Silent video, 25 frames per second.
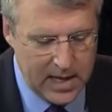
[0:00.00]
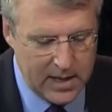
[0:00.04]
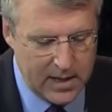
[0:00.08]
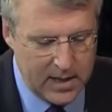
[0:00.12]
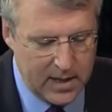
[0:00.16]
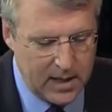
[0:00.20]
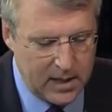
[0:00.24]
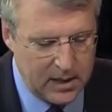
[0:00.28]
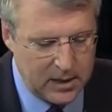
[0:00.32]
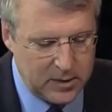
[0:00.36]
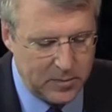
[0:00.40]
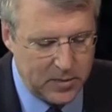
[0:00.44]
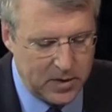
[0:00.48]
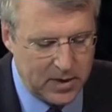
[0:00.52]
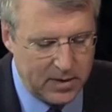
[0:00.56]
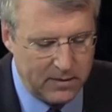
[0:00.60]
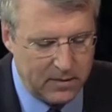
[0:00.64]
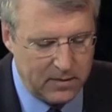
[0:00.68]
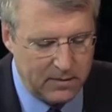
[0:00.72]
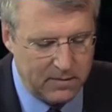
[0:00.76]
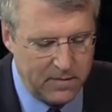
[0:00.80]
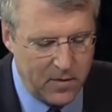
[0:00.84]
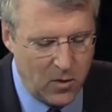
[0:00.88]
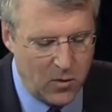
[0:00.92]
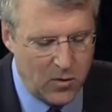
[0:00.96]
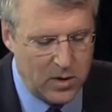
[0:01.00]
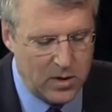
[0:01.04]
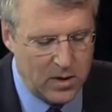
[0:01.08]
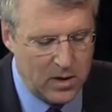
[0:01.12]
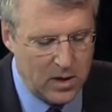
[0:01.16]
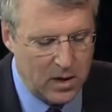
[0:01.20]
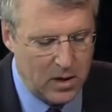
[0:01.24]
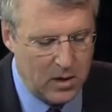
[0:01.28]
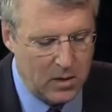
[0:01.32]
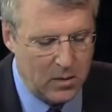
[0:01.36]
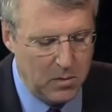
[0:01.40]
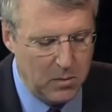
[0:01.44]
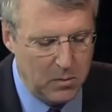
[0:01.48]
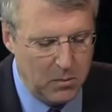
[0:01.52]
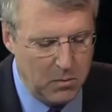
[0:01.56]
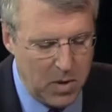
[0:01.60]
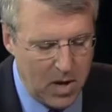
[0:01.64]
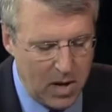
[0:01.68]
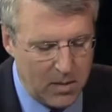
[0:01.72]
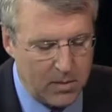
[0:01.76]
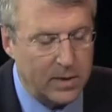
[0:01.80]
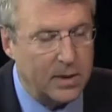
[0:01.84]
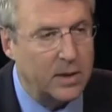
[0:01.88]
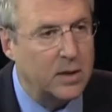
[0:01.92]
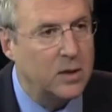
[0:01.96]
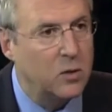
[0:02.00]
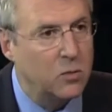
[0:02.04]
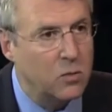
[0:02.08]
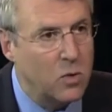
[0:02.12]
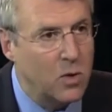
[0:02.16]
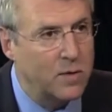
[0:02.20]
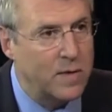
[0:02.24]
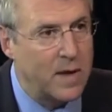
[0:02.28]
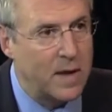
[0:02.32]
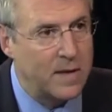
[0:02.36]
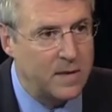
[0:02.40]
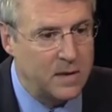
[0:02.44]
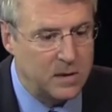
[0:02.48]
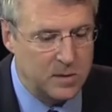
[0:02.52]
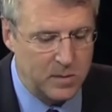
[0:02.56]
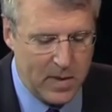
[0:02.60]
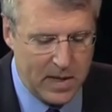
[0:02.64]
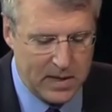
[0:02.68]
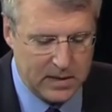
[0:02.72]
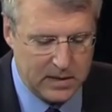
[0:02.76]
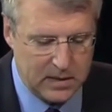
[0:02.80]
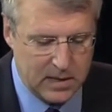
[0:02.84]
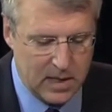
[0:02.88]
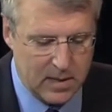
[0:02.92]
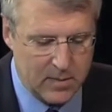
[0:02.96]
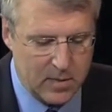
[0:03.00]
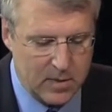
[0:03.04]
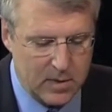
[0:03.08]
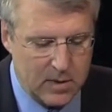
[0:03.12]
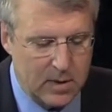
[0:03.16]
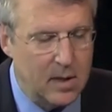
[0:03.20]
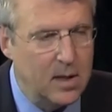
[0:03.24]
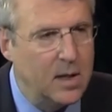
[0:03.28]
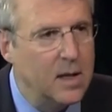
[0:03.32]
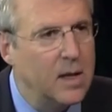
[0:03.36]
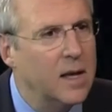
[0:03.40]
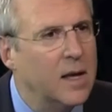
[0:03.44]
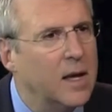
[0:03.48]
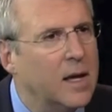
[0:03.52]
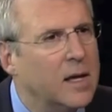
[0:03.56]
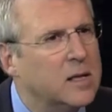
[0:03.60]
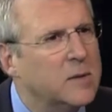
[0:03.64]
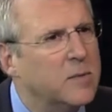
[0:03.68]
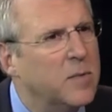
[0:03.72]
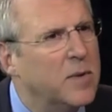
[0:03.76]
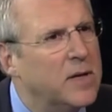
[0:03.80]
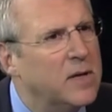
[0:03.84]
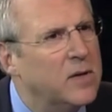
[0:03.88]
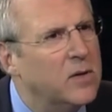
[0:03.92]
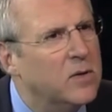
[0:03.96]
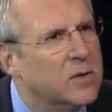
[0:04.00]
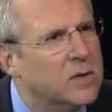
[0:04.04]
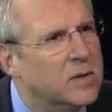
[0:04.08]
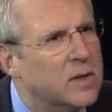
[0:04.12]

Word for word: candidates, but of the voting public. You wrote that this past summer. Explain